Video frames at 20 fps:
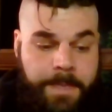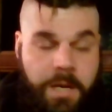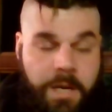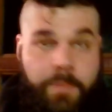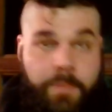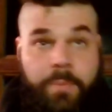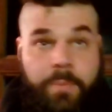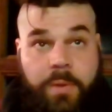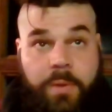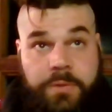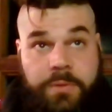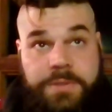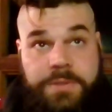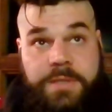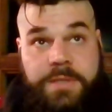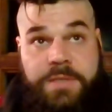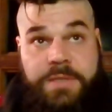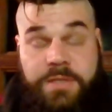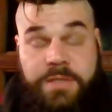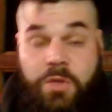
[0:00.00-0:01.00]
Couple bonus
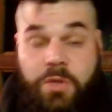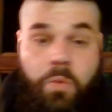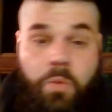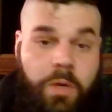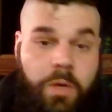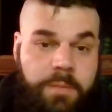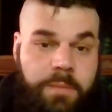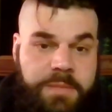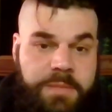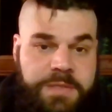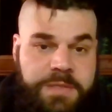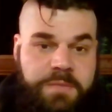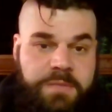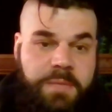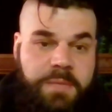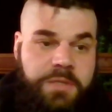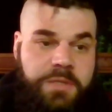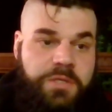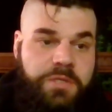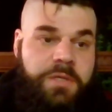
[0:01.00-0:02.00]
things I don't want to miss to
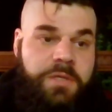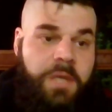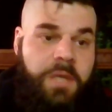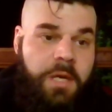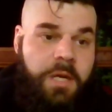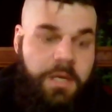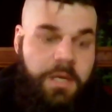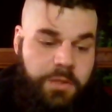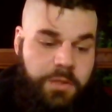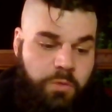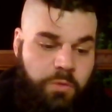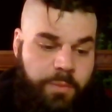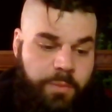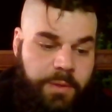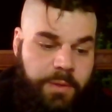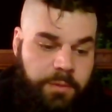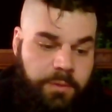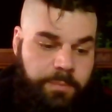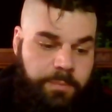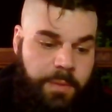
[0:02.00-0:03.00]
mention. You will
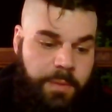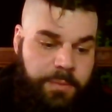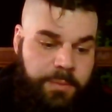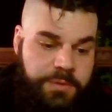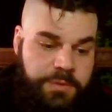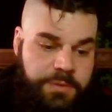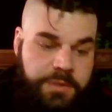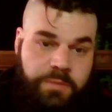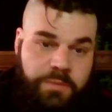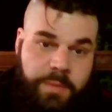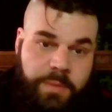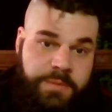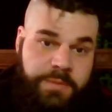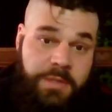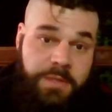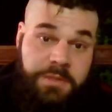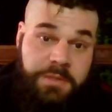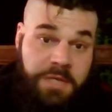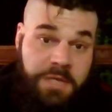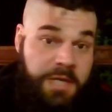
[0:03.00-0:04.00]
be able to publish these
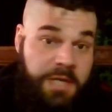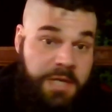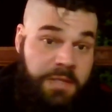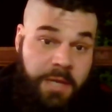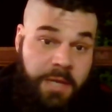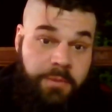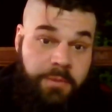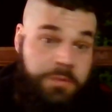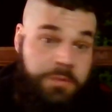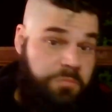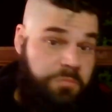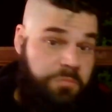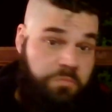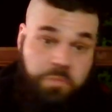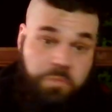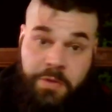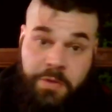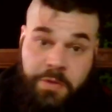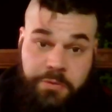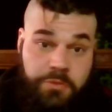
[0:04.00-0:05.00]
websites in any language,
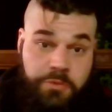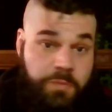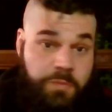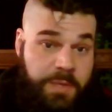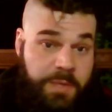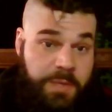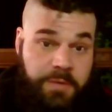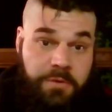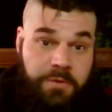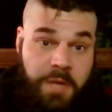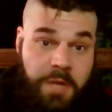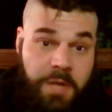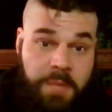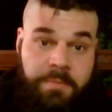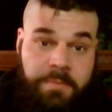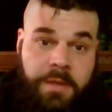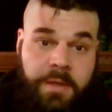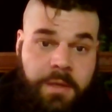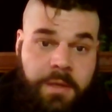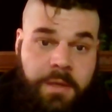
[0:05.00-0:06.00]
whether you speak it or
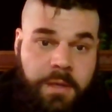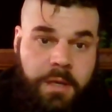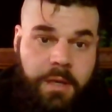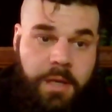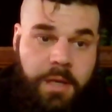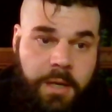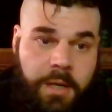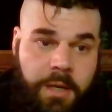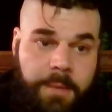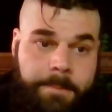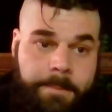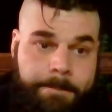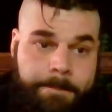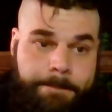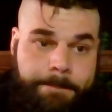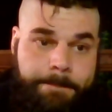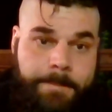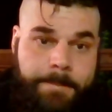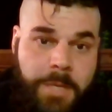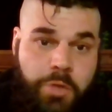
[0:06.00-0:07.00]
not.
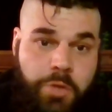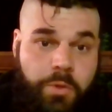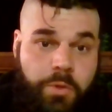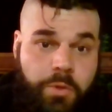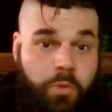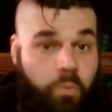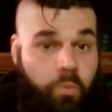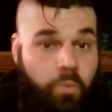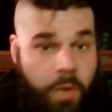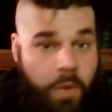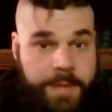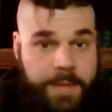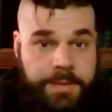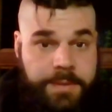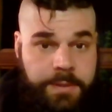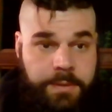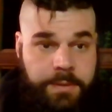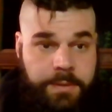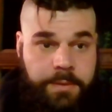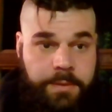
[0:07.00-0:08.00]
You can
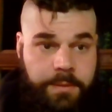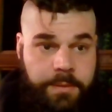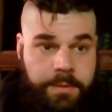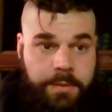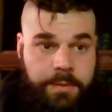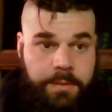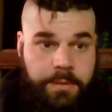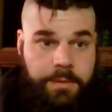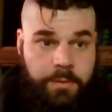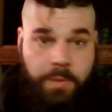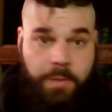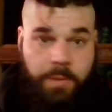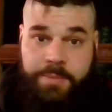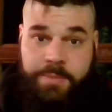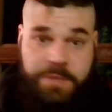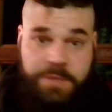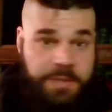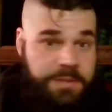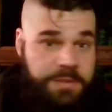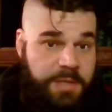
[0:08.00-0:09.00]
write the
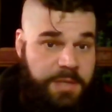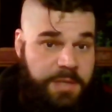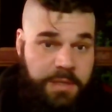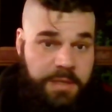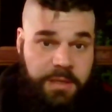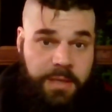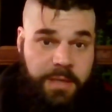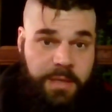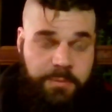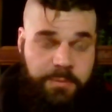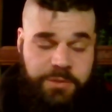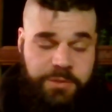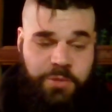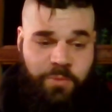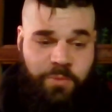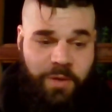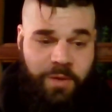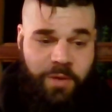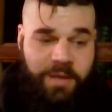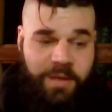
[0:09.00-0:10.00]
websites in any language
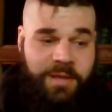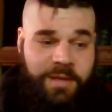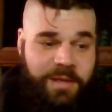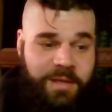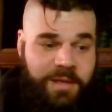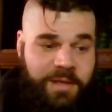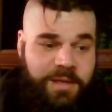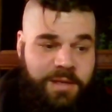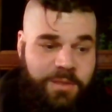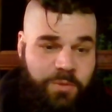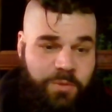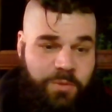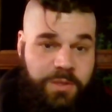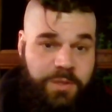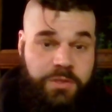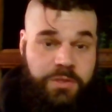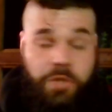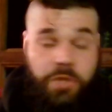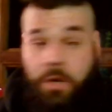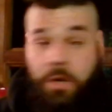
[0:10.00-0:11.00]
you want. You
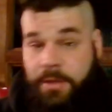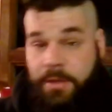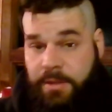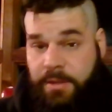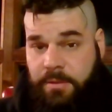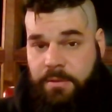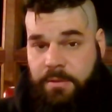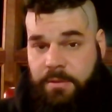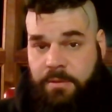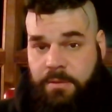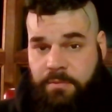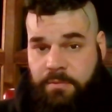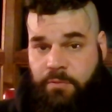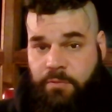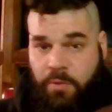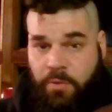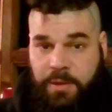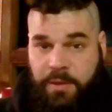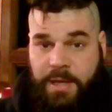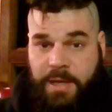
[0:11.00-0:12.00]
can target
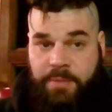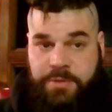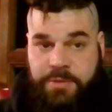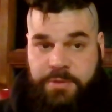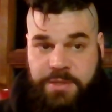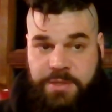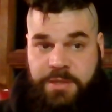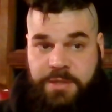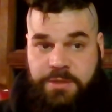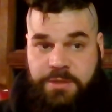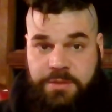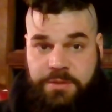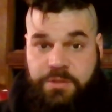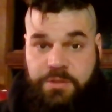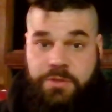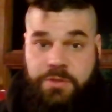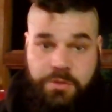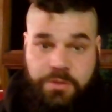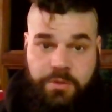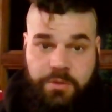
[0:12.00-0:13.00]
foreign language niches,
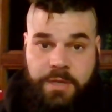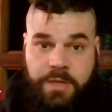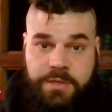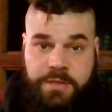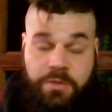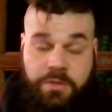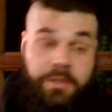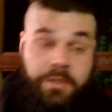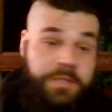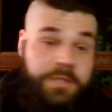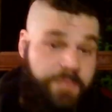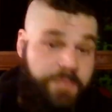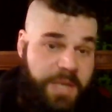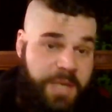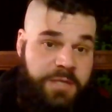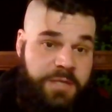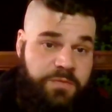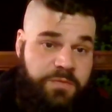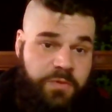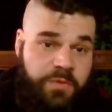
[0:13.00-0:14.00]
just so you guys know, like
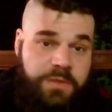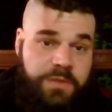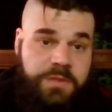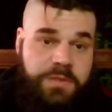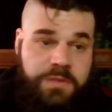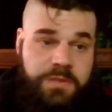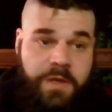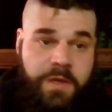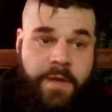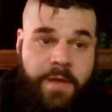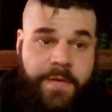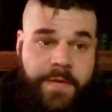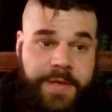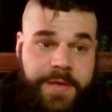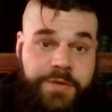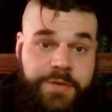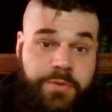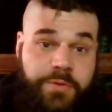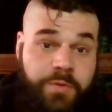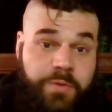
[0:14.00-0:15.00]
Spanish, for instance,
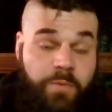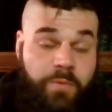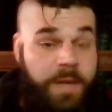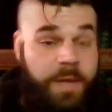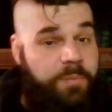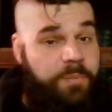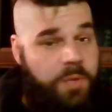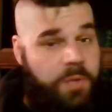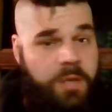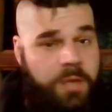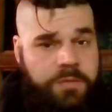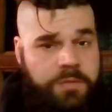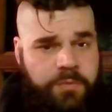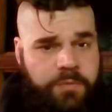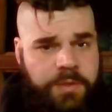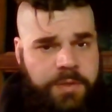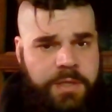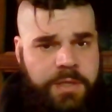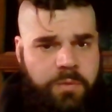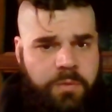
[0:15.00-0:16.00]
and you can rank blogs
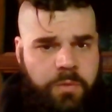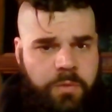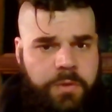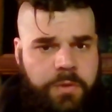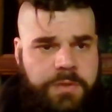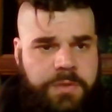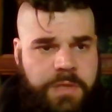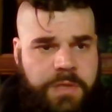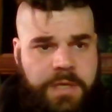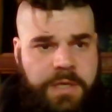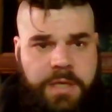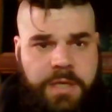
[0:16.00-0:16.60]
for keywords in